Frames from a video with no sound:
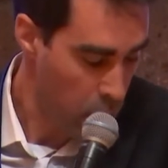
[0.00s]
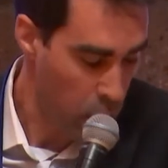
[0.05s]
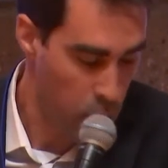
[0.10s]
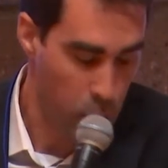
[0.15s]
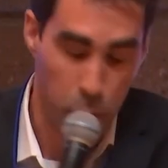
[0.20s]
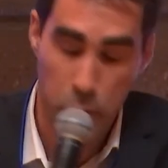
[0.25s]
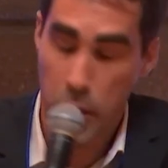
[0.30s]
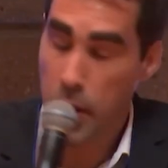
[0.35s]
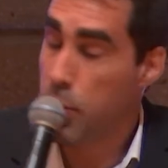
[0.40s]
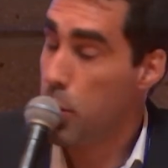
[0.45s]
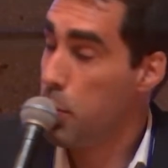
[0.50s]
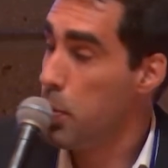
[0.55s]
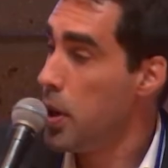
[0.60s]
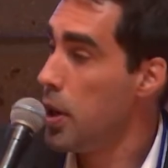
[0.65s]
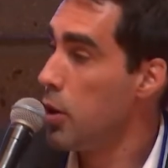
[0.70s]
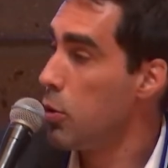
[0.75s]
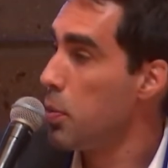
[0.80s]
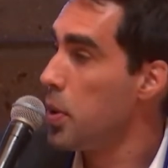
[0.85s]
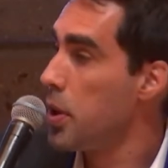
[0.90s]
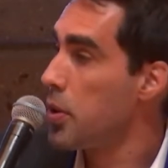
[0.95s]
PIX can
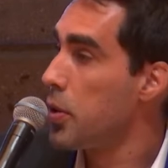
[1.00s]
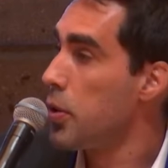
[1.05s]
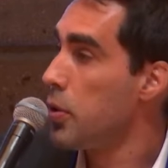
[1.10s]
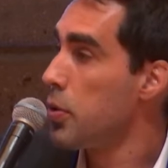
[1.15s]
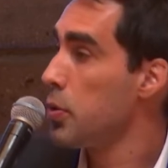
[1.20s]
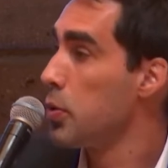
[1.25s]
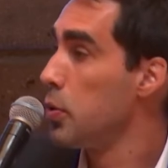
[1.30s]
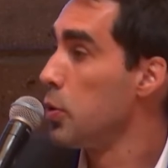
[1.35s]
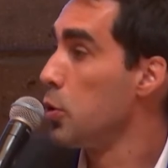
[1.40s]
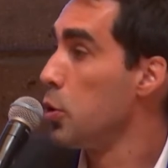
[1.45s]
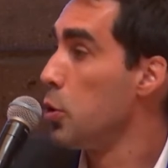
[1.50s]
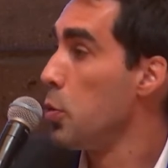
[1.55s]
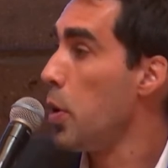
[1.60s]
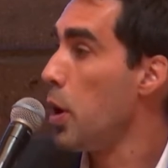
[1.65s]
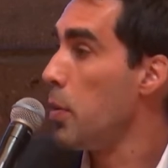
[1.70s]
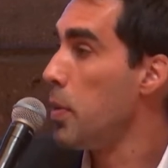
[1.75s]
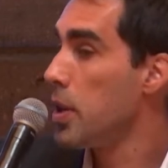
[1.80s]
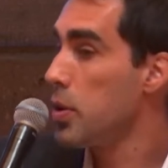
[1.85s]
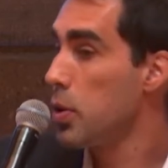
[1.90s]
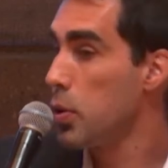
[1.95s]
also
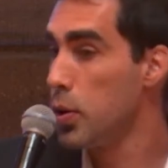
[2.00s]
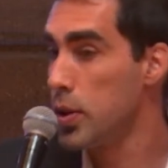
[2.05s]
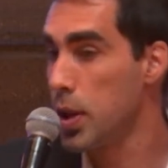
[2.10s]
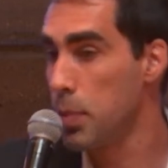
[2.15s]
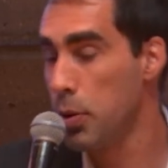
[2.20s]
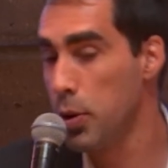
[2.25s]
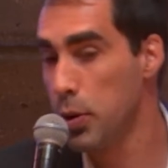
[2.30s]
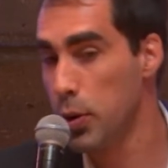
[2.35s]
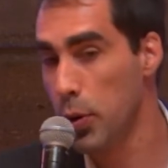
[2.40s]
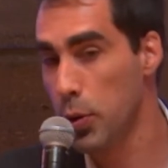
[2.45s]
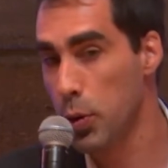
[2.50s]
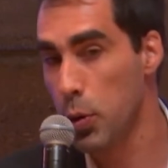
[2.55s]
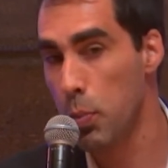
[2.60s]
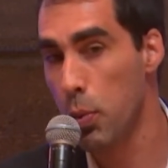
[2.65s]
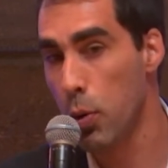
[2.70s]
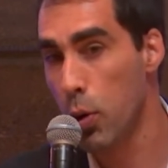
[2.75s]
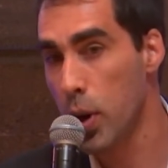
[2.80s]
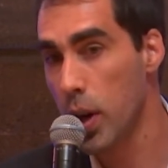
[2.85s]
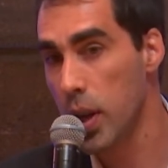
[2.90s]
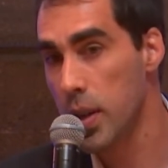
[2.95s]
help you develop
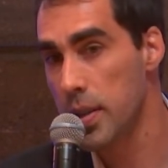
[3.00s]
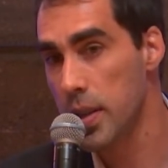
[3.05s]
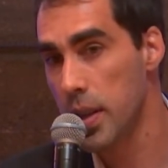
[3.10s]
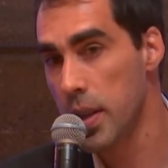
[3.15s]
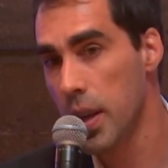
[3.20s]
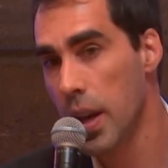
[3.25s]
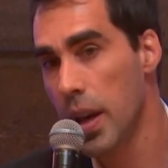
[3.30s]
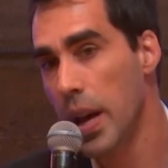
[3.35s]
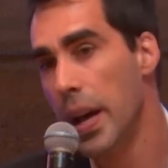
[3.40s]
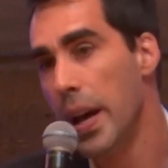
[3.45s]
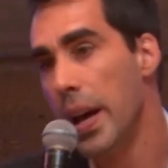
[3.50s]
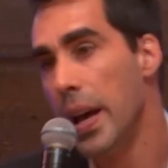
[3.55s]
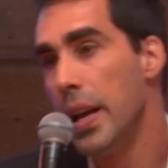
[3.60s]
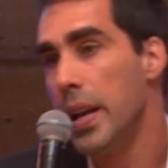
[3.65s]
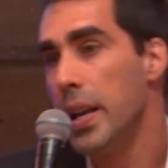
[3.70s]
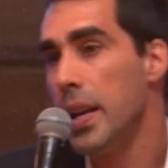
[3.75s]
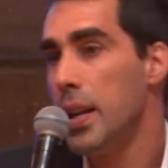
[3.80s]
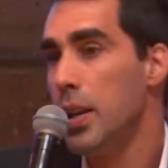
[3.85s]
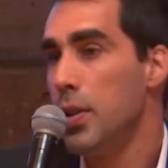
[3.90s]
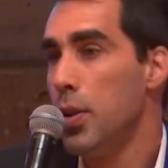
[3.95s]
skills so you
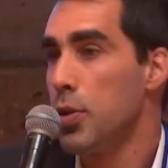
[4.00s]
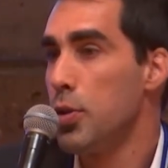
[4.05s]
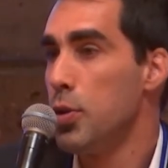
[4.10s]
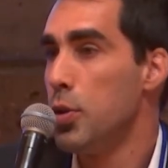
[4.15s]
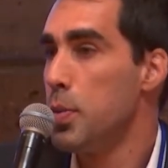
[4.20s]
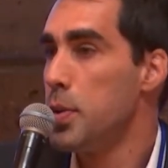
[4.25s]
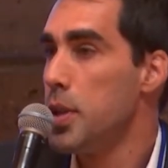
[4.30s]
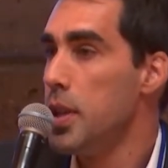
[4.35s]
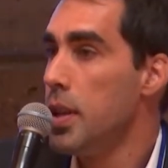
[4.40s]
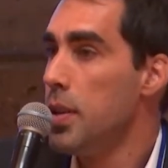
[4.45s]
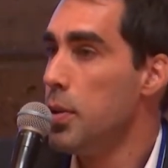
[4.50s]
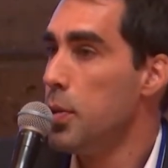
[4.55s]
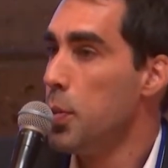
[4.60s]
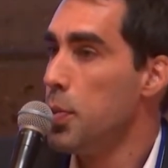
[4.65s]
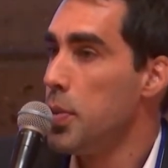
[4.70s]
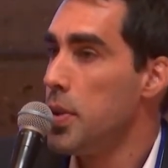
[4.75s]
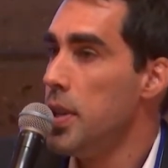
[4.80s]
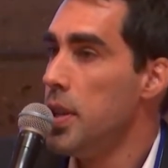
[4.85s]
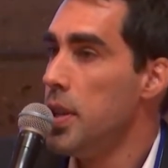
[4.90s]
can progress.